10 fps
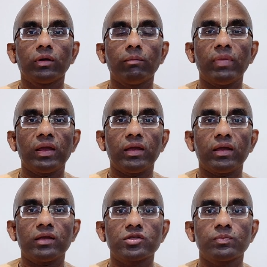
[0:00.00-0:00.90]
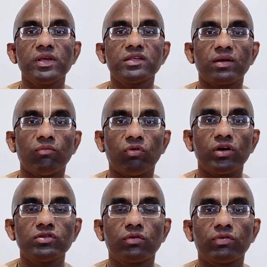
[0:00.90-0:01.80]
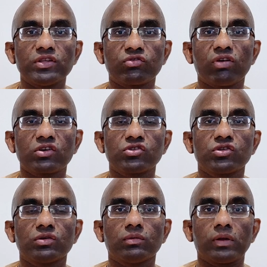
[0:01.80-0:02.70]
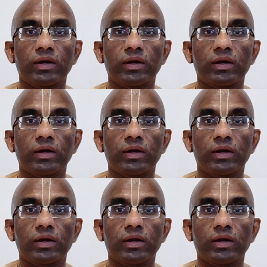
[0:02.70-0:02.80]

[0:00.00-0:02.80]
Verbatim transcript: may speak some words of instruction,